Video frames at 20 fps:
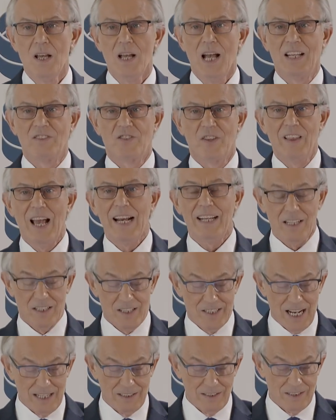And to that
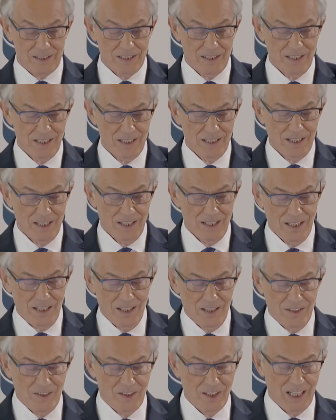extent,
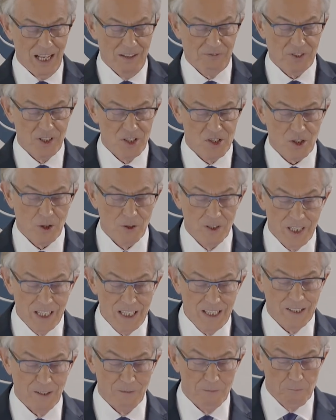the leftist
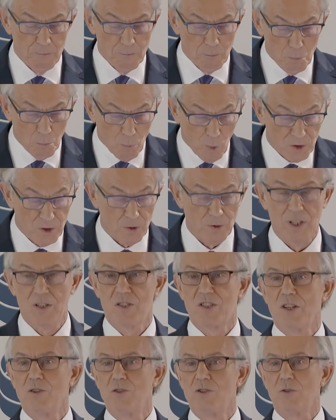critique of moderate
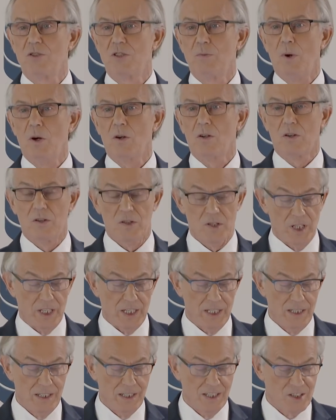social
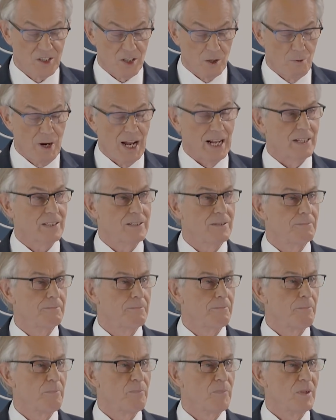democracy is correct.
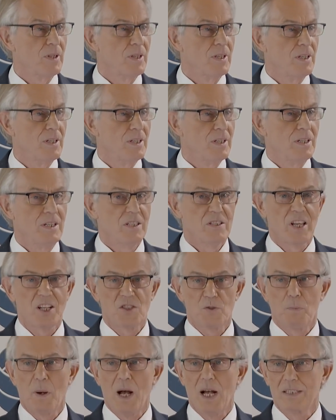
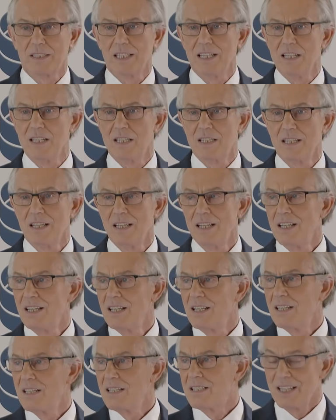Such parties
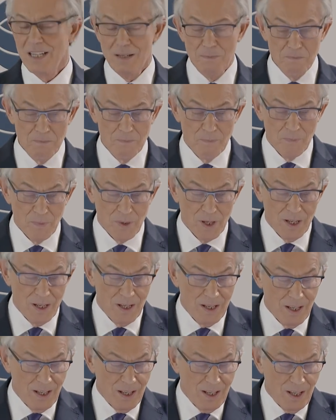seem
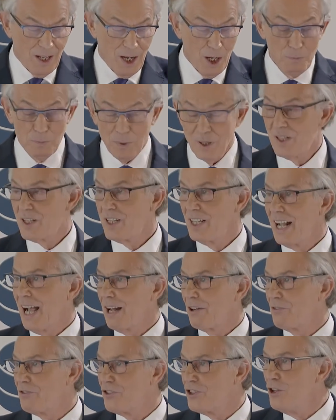hopelessly
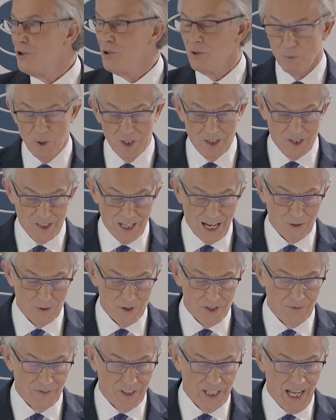out of tune with the
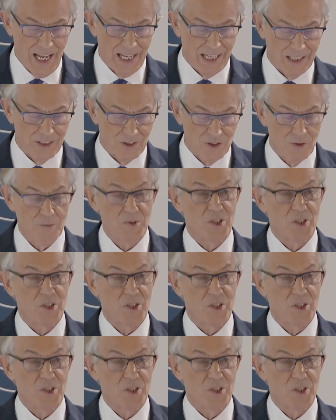sounds of the age.